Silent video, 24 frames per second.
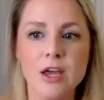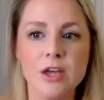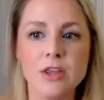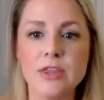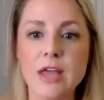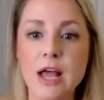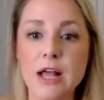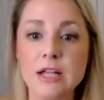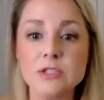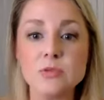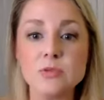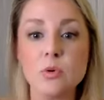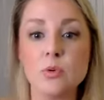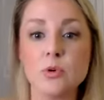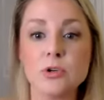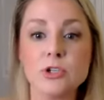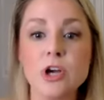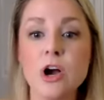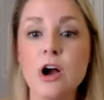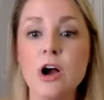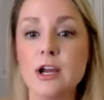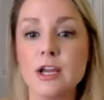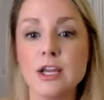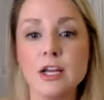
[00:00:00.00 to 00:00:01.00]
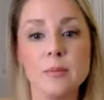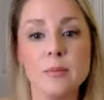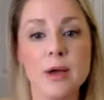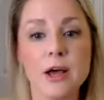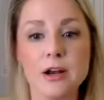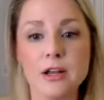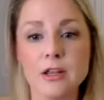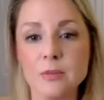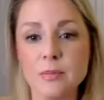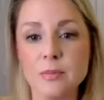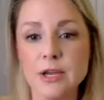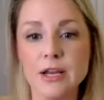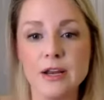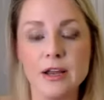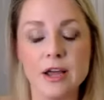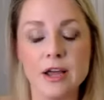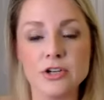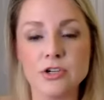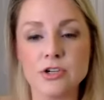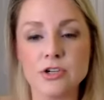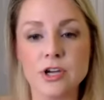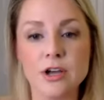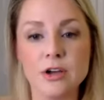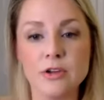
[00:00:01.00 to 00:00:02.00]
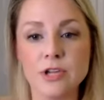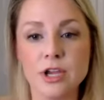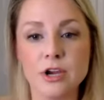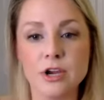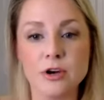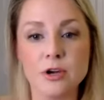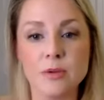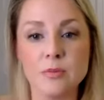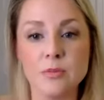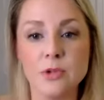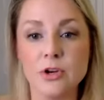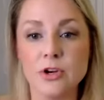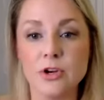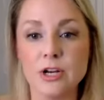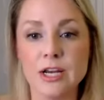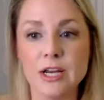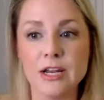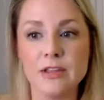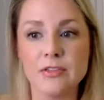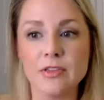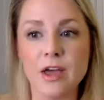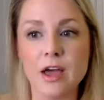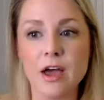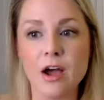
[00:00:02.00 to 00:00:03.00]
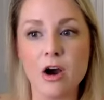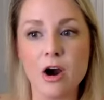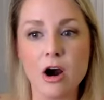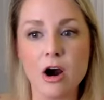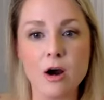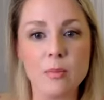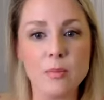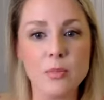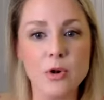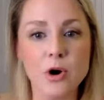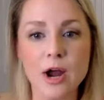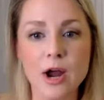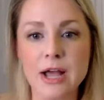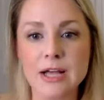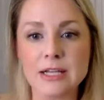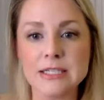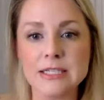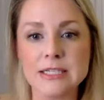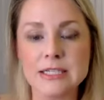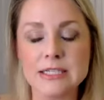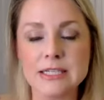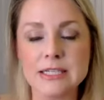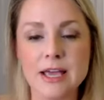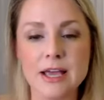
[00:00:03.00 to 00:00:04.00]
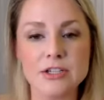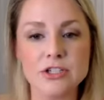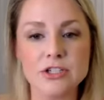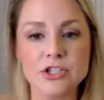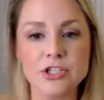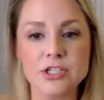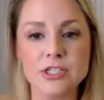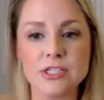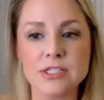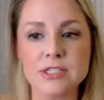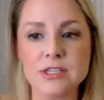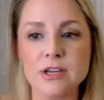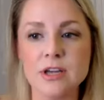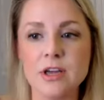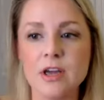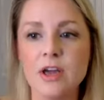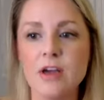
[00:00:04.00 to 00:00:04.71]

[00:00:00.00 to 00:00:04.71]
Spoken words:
that's what we're talking about in the pediatric healthcare community, that our practice has just